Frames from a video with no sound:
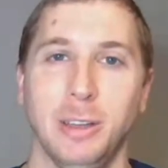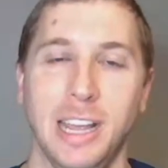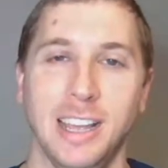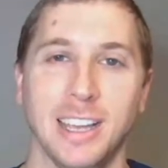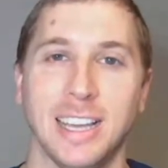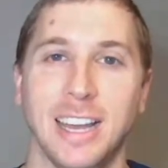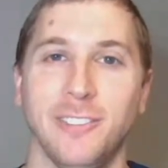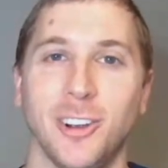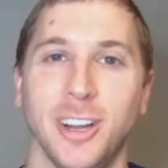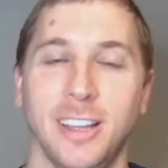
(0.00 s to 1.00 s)
And he
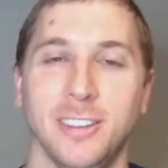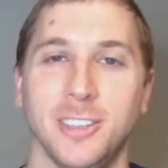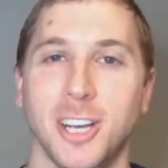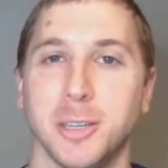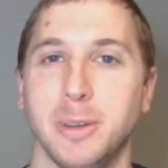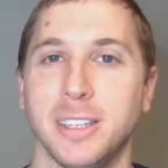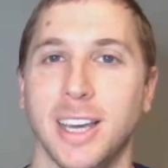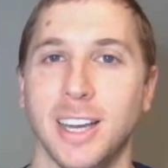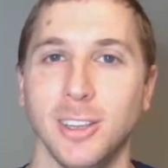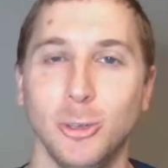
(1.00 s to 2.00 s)
kind of already had talked about
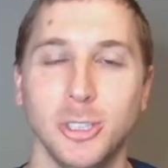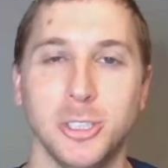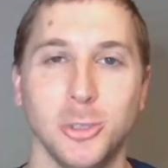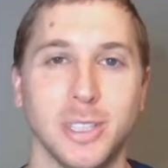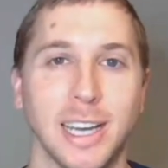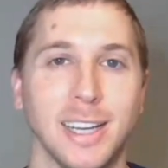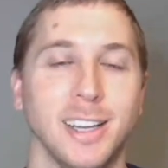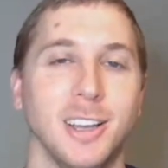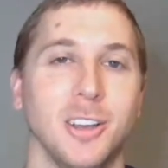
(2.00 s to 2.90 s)
that, alluded to that.